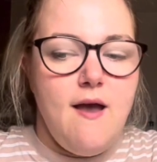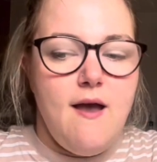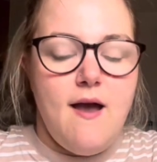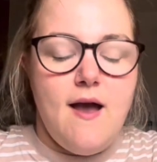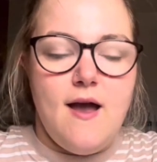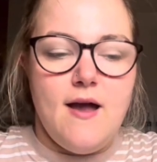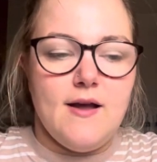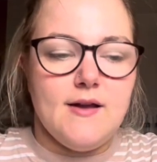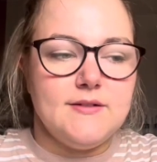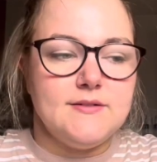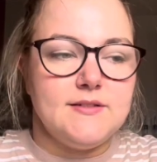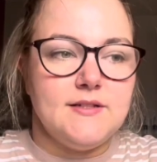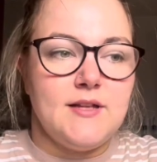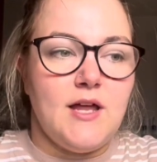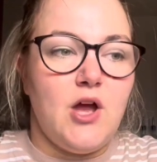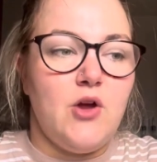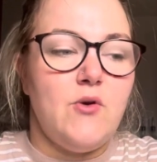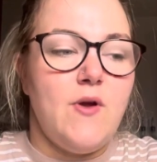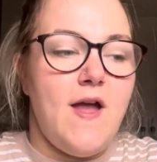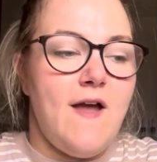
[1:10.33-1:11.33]
and
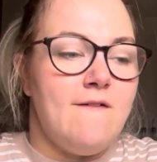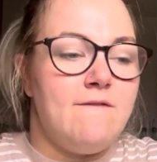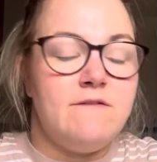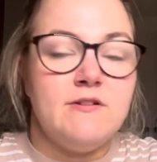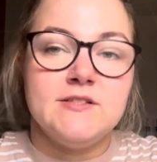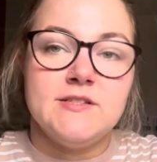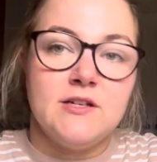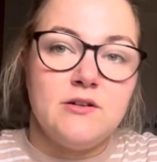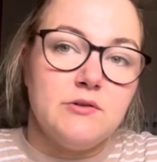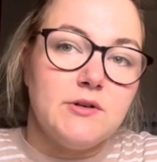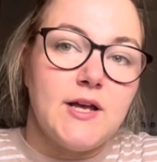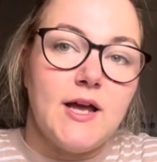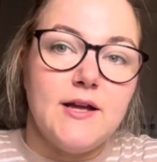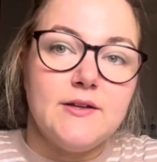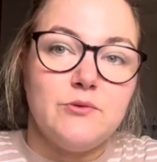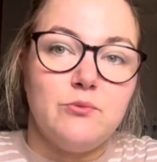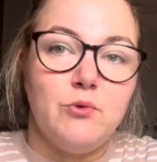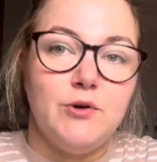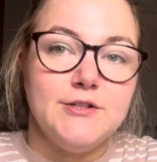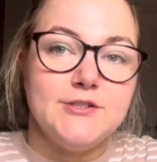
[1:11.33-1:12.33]
now every single
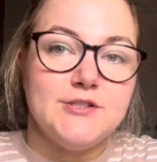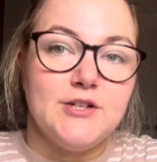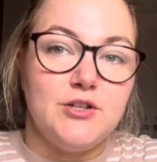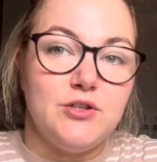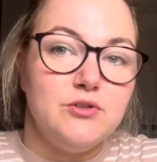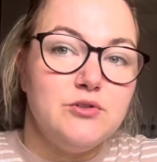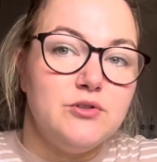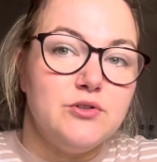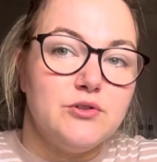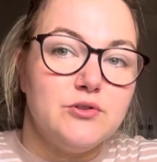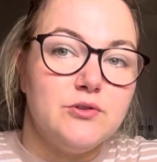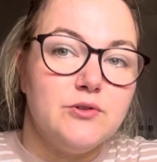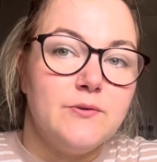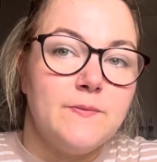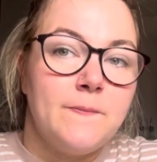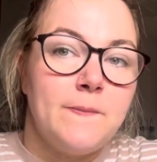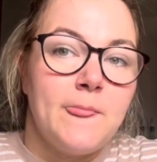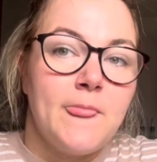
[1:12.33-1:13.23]
kid wants a yo-yo